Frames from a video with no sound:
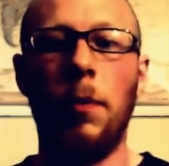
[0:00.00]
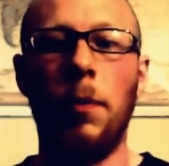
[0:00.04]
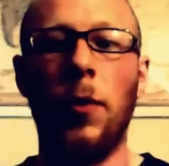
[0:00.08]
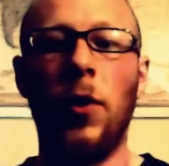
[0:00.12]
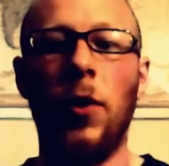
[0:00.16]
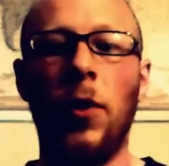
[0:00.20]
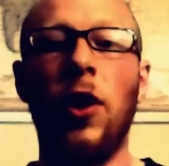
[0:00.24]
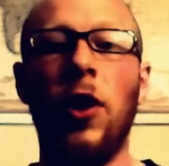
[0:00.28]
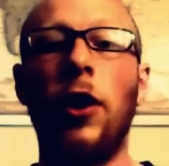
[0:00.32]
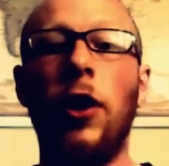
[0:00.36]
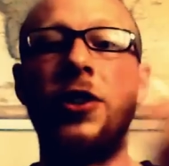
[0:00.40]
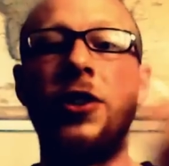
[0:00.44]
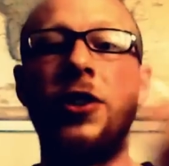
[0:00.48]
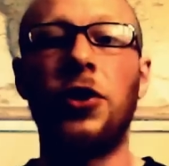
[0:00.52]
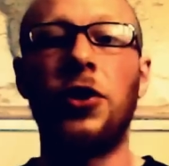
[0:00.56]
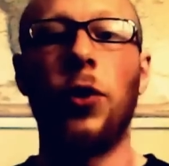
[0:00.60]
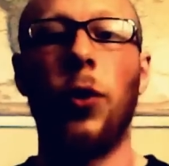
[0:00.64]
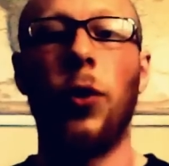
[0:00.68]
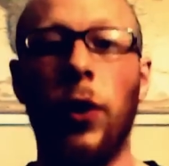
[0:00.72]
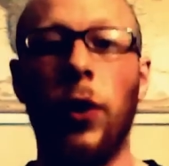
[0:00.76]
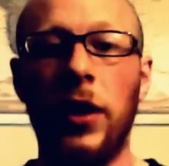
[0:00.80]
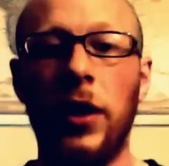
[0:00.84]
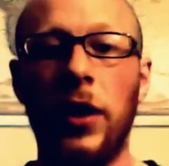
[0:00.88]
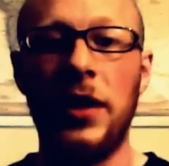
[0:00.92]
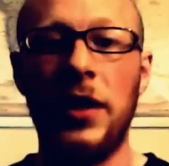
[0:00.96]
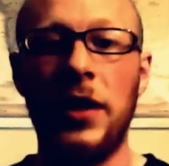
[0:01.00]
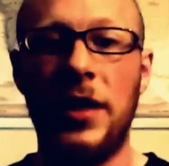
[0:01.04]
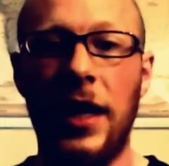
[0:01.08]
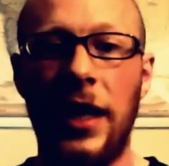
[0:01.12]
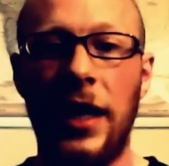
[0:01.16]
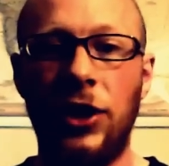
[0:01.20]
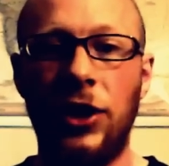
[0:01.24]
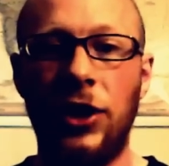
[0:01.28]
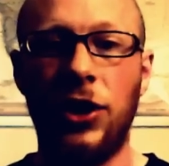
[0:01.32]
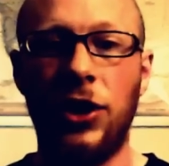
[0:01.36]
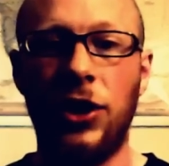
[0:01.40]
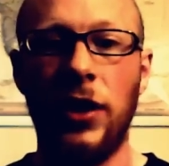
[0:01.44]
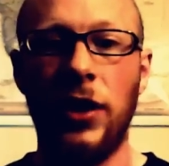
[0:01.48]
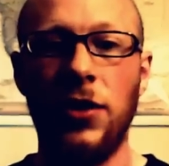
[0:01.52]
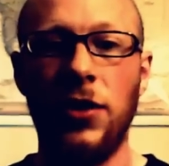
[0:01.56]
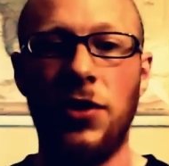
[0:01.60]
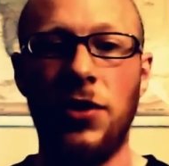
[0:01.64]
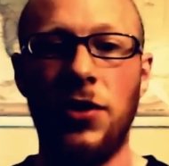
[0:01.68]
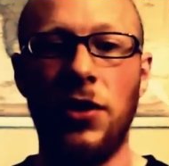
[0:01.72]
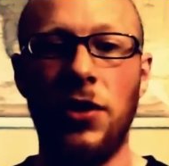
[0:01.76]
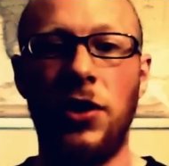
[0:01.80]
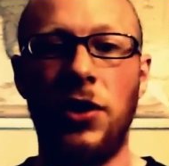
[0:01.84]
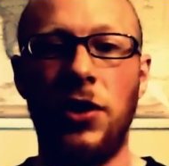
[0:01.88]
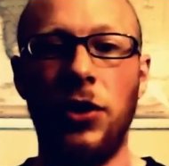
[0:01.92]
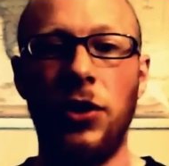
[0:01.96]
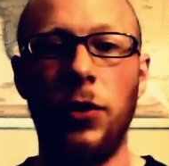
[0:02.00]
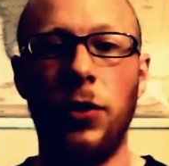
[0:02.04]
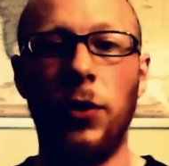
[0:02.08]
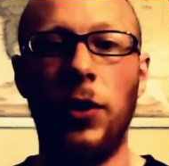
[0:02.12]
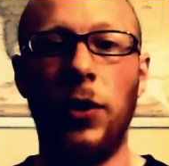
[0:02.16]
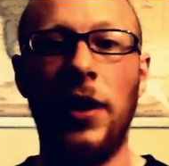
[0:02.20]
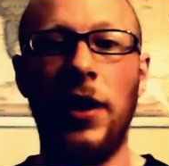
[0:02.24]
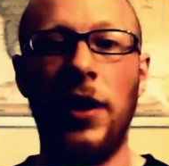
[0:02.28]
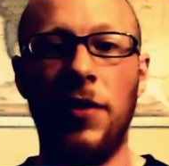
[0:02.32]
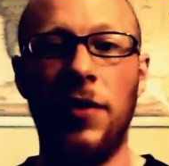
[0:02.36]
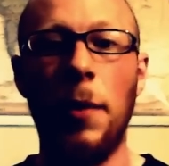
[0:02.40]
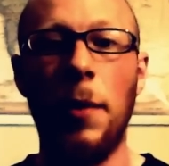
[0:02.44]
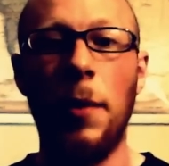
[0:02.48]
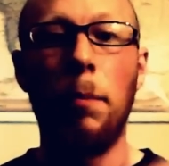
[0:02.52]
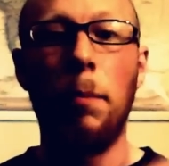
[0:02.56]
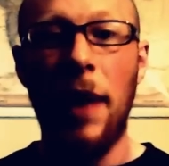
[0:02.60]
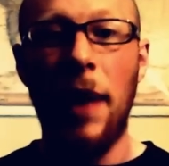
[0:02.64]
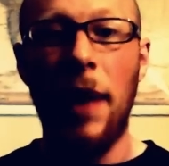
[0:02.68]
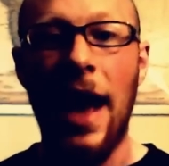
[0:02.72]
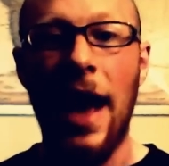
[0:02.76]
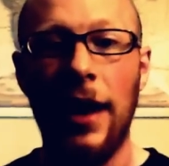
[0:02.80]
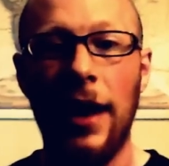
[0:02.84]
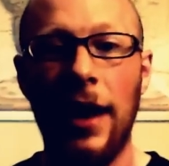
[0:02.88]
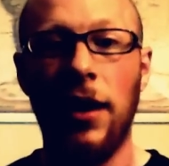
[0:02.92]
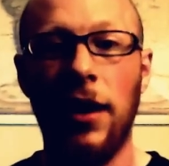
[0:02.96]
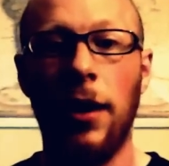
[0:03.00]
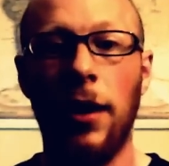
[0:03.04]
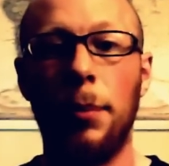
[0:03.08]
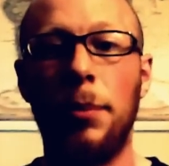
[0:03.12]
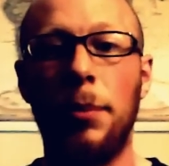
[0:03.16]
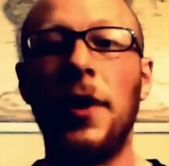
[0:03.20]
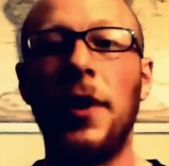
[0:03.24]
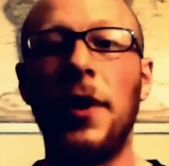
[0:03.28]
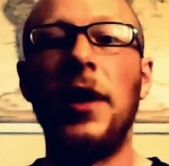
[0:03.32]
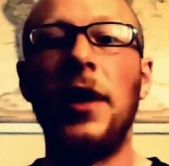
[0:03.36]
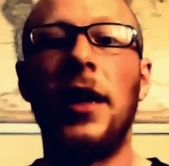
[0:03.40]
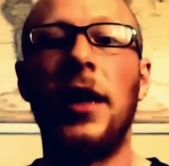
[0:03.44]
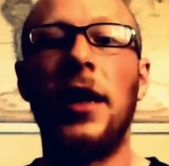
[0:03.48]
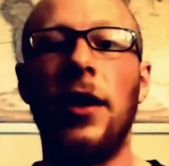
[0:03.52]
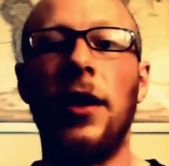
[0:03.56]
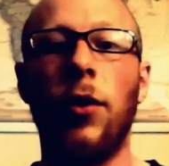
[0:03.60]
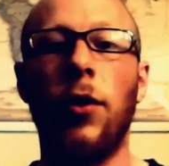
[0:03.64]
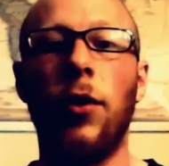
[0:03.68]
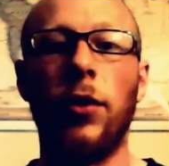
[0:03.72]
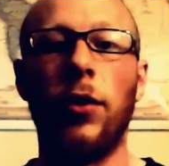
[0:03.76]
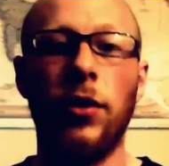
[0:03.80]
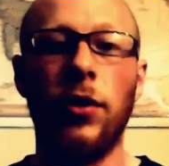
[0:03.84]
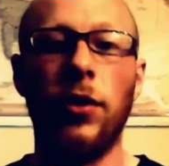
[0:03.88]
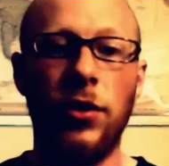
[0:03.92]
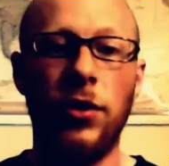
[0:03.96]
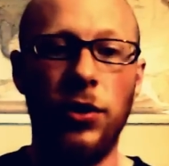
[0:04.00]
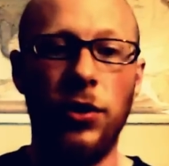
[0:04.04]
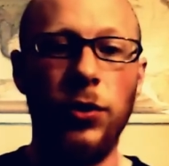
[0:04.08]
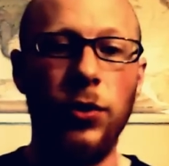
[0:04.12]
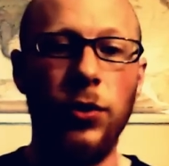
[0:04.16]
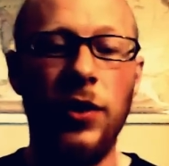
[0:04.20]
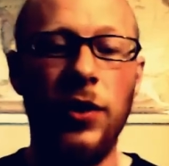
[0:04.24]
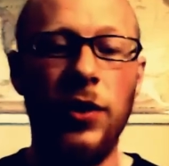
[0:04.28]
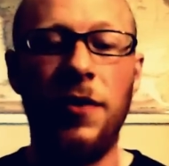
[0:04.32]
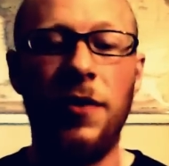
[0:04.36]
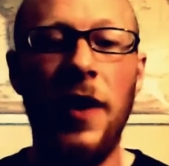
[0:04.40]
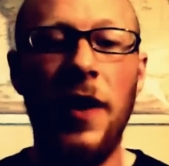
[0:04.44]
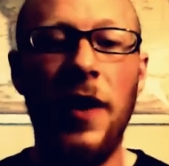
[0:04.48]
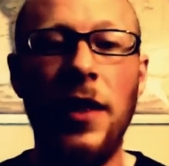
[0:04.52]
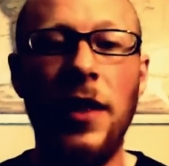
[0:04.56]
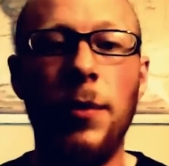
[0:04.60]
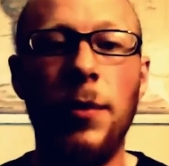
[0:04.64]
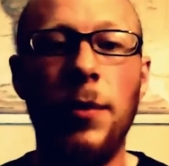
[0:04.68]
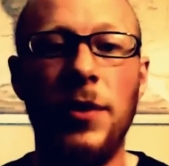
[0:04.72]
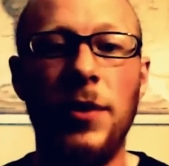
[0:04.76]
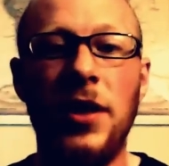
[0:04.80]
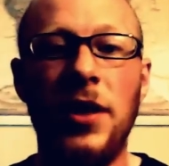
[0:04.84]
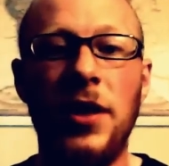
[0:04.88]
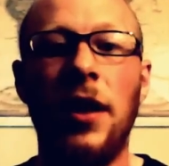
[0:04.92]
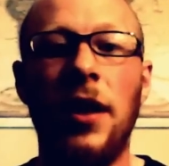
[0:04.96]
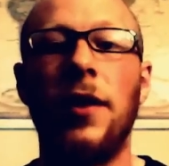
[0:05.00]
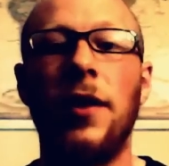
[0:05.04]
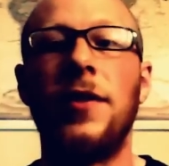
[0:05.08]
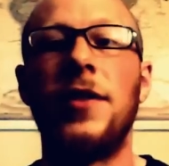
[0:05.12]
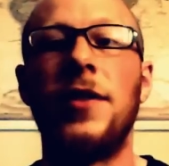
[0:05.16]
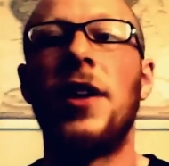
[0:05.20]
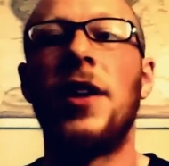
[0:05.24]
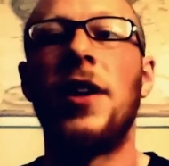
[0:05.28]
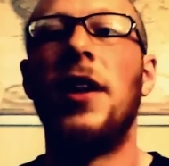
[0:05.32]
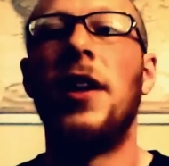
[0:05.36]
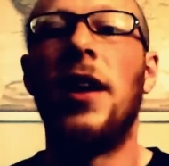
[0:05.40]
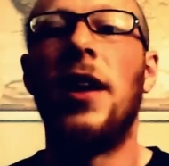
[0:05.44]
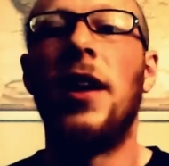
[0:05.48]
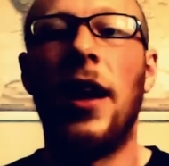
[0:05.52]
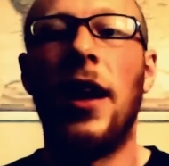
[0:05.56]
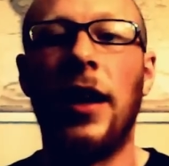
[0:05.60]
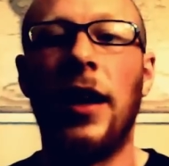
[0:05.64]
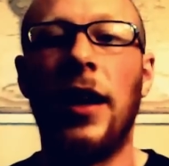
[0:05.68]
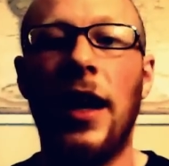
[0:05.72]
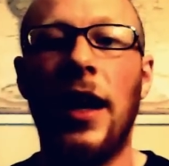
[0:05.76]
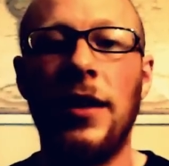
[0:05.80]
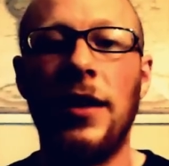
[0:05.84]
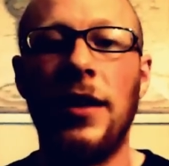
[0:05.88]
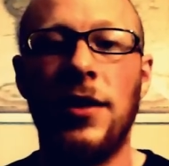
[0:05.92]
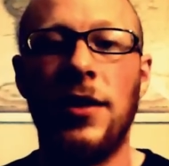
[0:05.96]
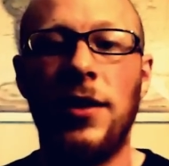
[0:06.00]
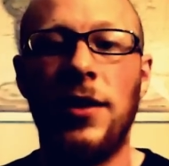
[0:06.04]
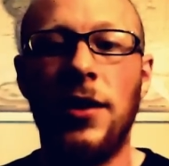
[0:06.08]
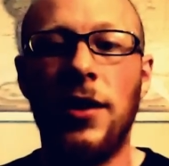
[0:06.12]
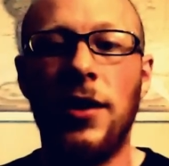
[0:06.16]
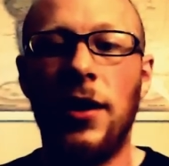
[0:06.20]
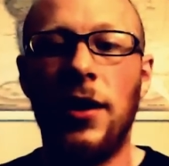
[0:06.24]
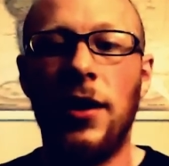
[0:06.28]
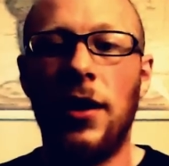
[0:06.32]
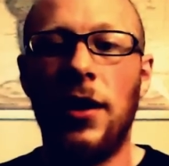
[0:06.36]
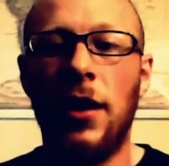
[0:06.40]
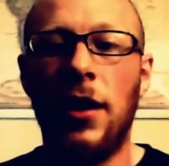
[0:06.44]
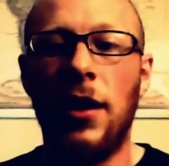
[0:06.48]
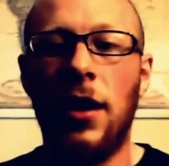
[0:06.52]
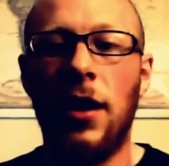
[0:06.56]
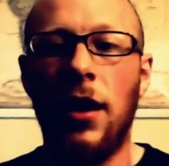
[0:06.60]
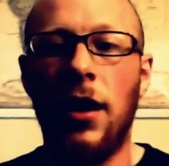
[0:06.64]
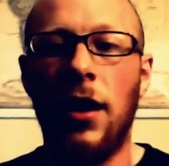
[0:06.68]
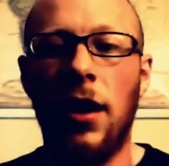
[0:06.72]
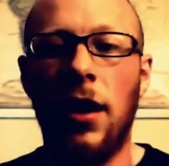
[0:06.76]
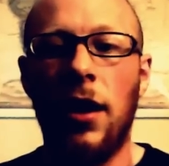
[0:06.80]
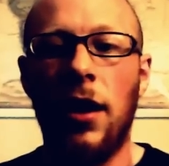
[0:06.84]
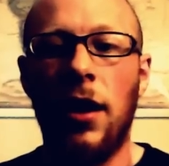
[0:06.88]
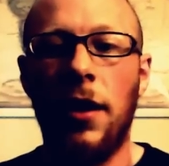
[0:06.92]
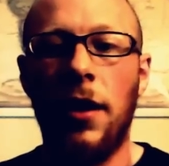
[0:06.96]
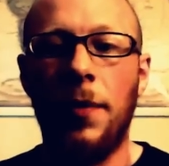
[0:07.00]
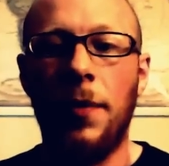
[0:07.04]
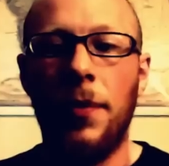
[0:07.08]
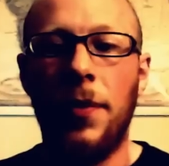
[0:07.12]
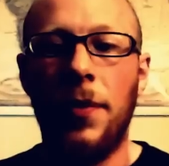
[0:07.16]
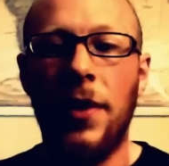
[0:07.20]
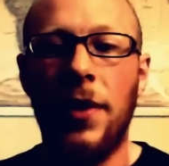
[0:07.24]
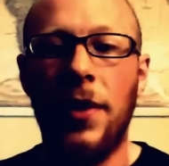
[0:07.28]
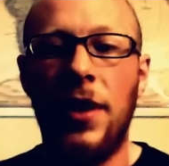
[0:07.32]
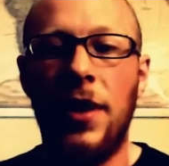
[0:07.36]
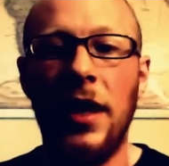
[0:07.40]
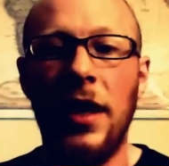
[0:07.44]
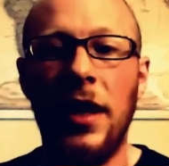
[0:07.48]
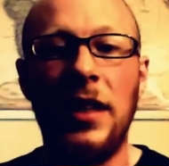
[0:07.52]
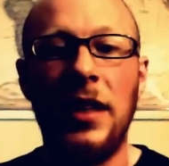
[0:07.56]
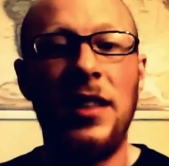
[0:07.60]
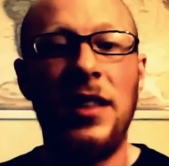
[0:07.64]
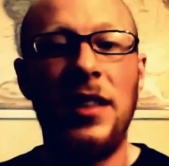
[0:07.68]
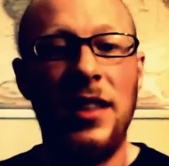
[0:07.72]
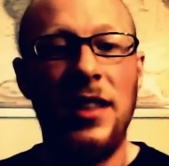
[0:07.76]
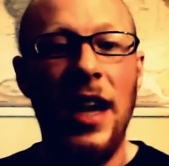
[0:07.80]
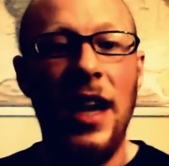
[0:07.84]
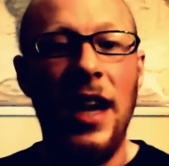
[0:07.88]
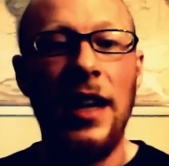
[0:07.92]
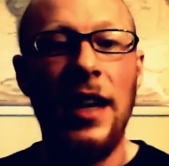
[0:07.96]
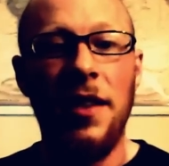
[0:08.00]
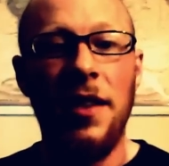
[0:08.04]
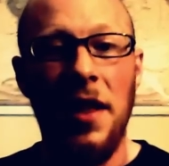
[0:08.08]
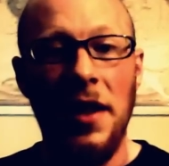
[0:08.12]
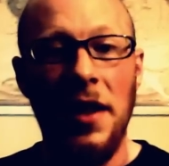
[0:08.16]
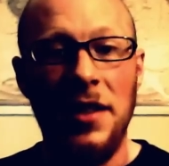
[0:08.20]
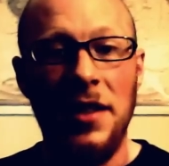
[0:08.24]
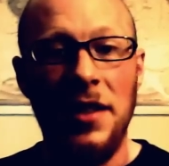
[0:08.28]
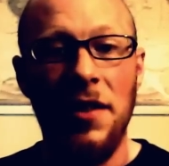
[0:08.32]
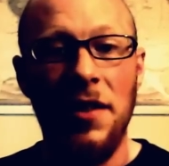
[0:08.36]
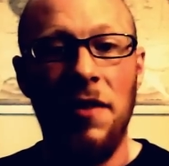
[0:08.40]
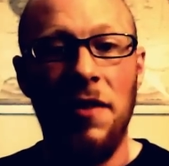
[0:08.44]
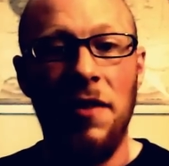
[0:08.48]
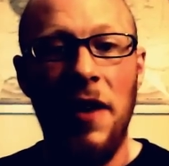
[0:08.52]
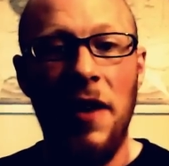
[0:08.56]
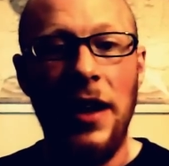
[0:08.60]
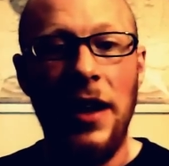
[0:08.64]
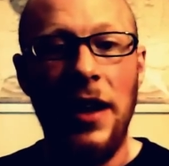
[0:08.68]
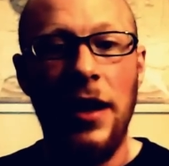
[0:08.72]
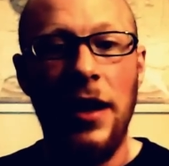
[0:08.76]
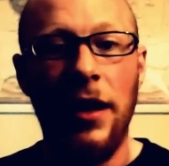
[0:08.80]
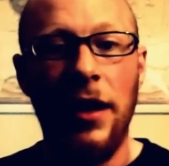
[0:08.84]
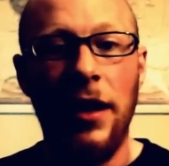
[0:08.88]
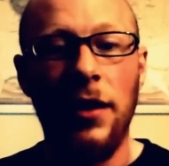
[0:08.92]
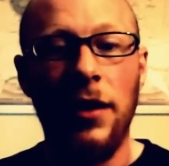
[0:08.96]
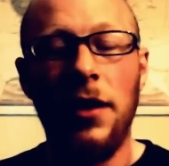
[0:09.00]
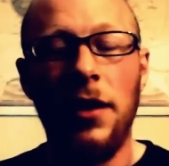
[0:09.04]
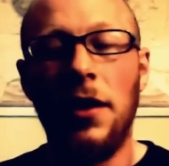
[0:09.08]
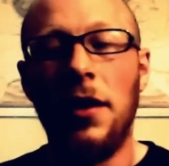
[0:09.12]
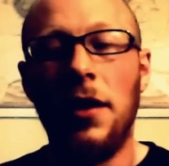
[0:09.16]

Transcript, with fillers: larger organizations to give them backup in order to defend themselves against uh, the state that's invading.